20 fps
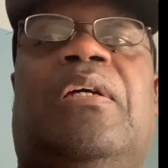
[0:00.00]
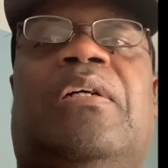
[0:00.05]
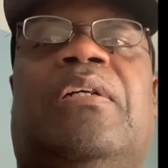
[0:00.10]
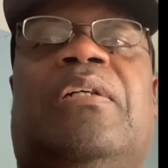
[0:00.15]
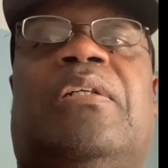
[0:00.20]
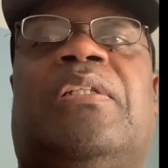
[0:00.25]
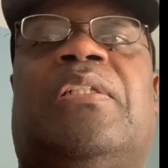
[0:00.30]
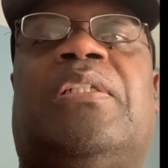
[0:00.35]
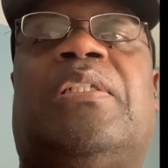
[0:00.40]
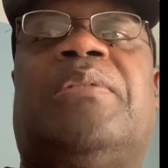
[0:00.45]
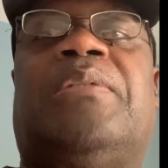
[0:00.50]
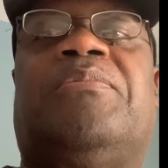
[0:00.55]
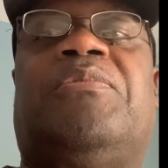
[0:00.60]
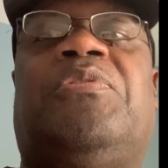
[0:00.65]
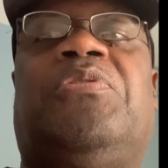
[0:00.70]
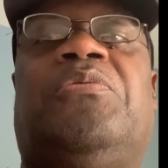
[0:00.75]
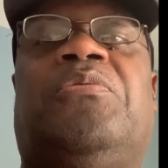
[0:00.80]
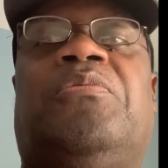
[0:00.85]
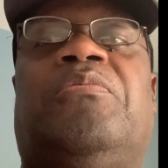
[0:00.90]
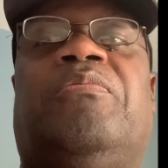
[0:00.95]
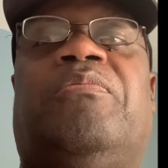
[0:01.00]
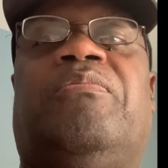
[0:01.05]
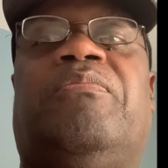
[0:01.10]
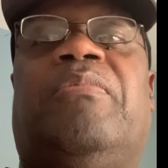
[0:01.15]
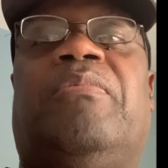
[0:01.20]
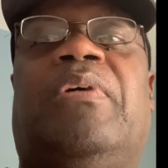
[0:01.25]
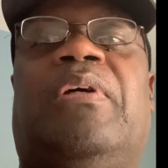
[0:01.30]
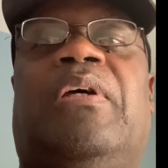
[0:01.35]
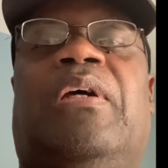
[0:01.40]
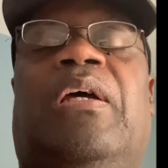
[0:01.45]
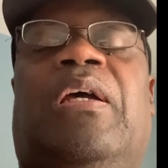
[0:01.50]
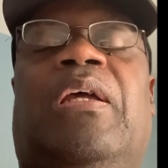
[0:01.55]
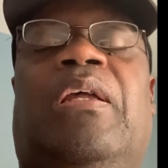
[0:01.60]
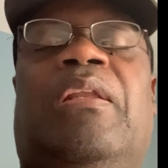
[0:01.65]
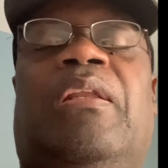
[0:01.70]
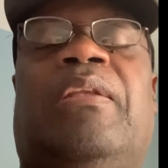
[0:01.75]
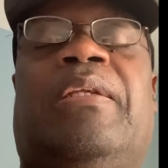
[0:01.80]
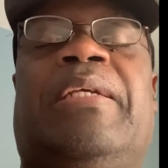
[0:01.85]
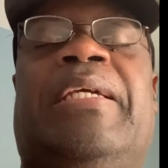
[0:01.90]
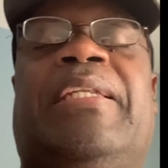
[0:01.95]
to
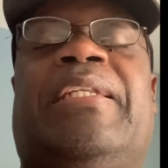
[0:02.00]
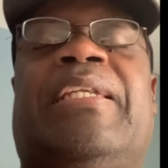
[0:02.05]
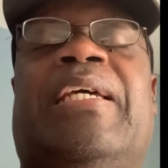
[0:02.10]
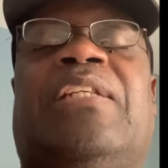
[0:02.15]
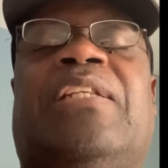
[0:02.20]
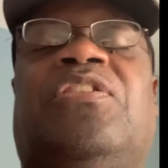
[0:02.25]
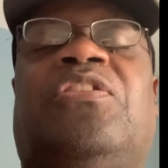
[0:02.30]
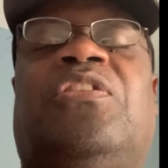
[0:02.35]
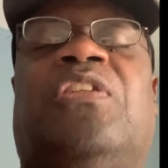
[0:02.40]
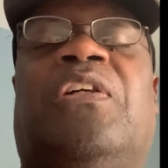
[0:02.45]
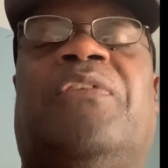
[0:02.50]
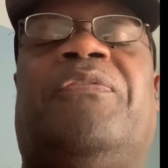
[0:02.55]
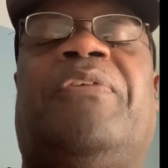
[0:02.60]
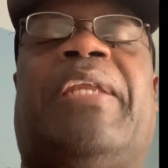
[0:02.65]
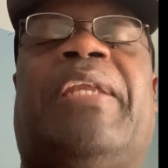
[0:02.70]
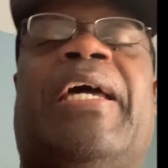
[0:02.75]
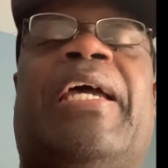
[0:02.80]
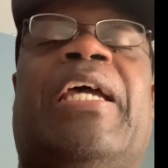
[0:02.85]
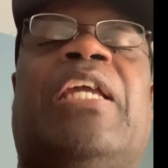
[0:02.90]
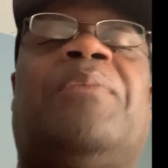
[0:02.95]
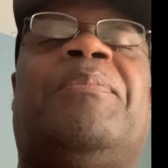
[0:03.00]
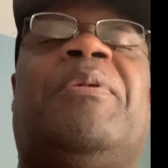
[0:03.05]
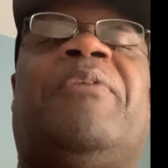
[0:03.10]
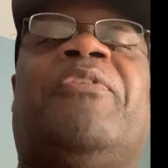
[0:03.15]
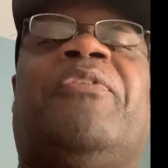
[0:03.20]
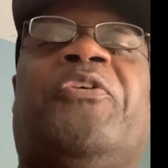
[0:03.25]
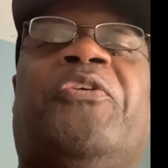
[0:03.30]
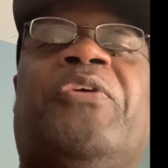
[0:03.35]
get that stuff, and I had to be very